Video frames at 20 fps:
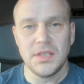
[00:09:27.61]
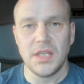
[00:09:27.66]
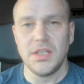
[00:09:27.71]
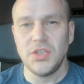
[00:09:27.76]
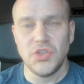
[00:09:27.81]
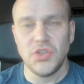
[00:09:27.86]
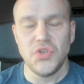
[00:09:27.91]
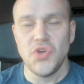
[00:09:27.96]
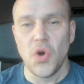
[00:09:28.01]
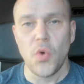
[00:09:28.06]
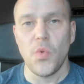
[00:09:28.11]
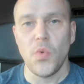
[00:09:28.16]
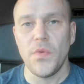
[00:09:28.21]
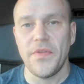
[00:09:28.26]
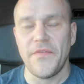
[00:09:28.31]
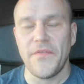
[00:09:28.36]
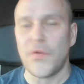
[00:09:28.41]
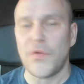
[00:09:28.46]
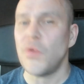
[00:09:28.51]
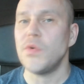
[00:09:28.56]
getting to know
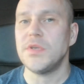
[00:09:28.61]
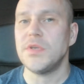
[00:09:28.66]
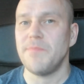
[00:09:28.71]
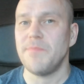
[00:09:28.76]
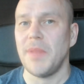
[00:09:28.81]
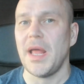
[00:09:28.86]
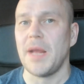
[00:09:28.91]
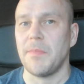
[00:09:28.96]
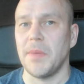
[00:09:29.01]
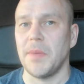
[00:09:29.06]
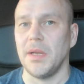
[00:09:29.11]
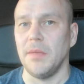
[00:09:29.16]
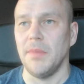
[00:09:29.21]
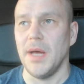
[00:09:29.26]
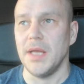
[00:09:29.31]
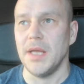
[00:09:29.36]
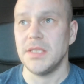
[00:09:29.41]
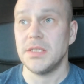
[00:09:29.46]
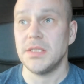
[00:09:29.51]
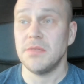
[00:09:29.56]
the first black metal
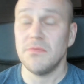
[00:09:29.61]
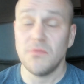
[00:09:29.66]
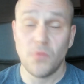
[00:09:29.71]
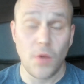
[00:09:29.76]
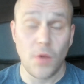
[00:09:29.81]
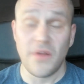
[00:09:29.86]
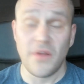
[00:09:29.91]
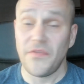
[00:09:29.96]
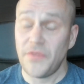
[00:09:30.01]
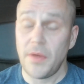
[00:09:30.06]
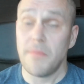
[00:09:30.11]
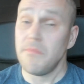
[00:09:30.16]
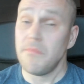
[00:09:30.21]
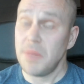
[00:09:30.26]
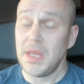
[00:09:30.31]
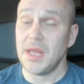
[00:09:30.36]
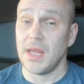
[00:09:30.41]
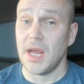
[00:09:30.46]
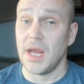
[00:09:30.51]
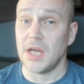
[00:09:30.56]
bands, one of them
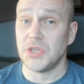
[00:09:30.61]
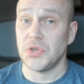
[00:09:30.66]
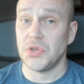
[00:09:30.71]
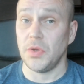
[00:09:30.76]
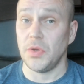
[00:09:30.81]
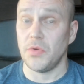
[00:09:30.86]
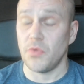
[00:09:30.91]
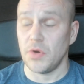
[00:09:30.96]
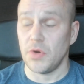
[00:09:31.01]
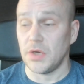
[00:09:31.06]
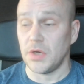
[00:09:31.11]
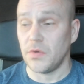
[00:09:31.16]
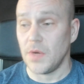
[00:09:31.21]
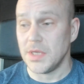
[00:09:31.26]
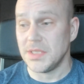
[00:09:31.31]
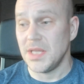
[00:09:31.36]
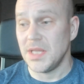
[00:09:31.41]
being actually Rotting Christ.